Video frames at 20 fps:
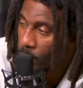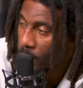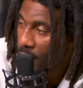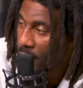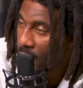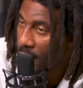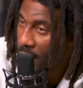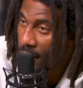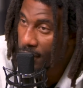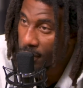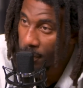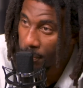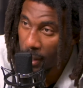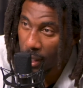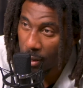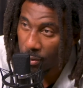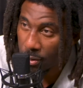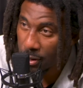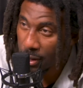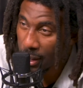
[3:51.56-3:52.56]
And
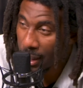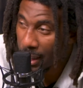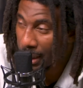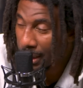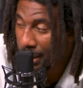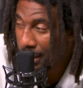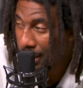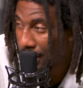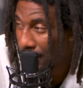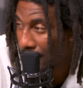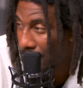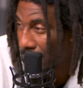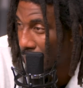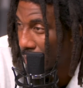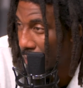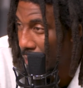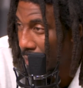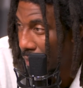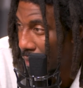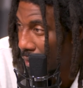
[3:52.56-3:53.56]
everybody was like
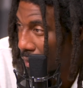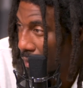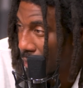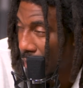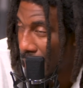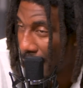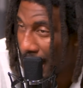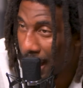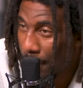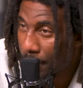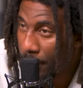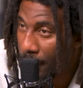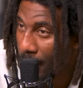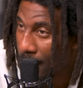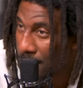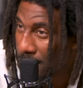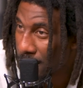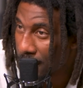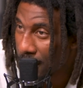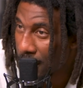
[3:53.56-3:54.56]
top
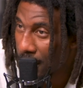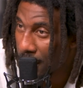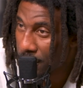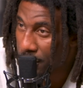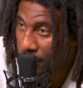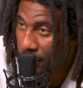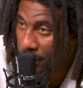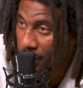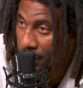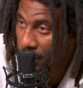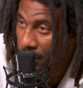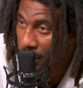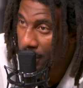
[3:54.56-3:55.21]
players in the country.